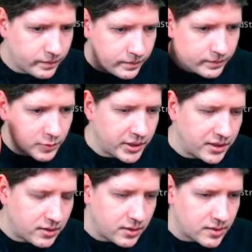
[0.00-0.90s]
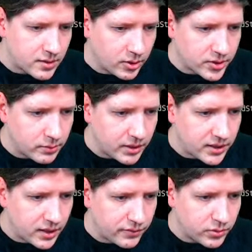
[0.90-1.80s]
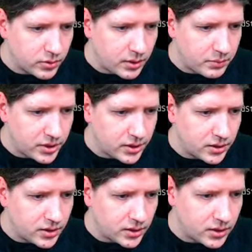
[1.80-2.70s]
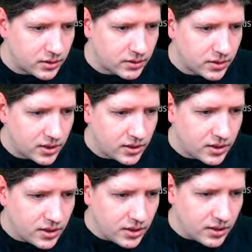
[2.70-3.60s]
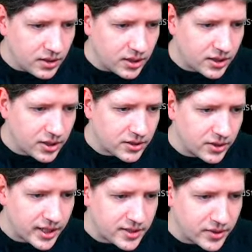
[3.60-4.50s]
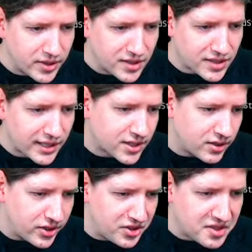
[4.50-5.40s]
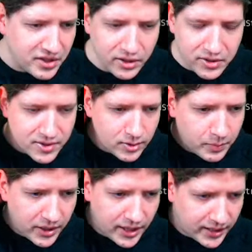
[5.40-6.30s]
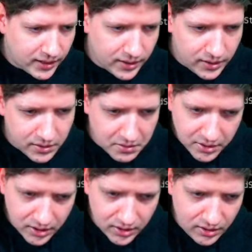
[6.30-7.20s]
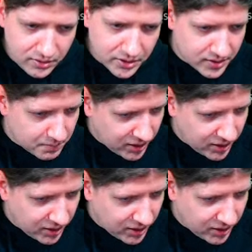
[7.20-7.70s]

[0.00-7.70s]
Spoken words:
Wait, this also might have to be oh god, okay, so this is actually still super ugly, this part of